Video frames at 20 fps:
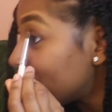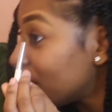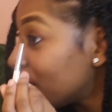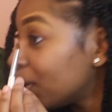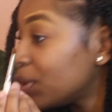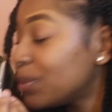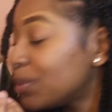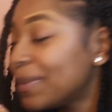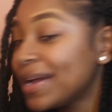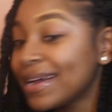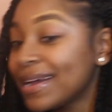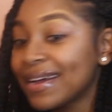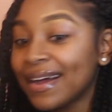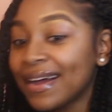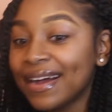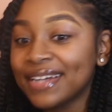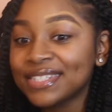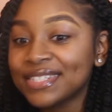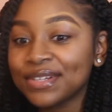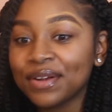Oh my
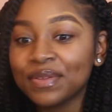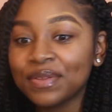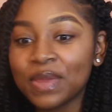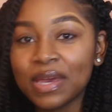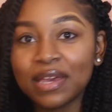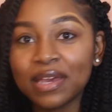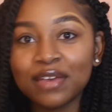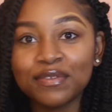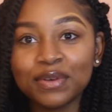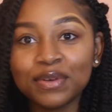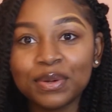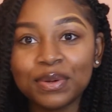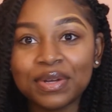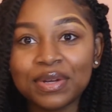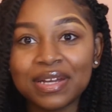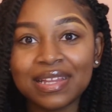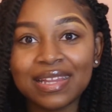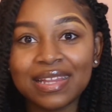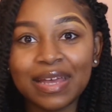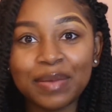gosh, are they even
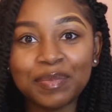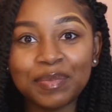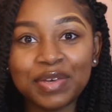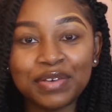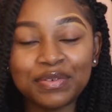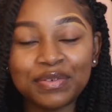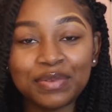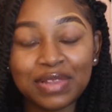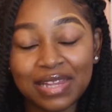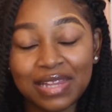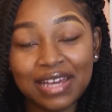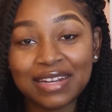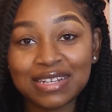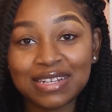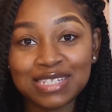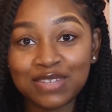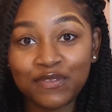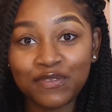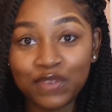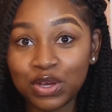gonna let
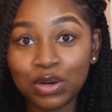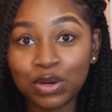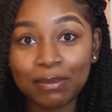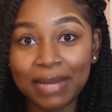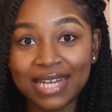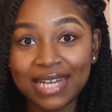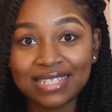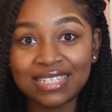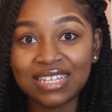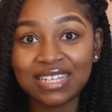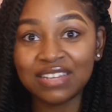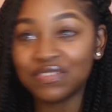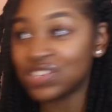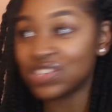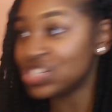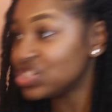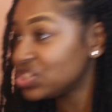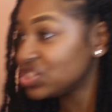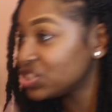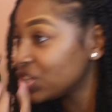us film my
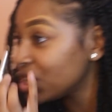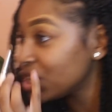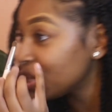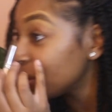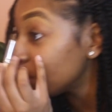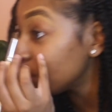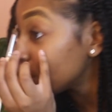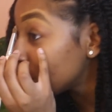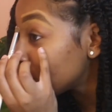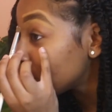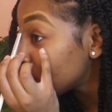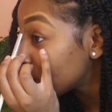TV show?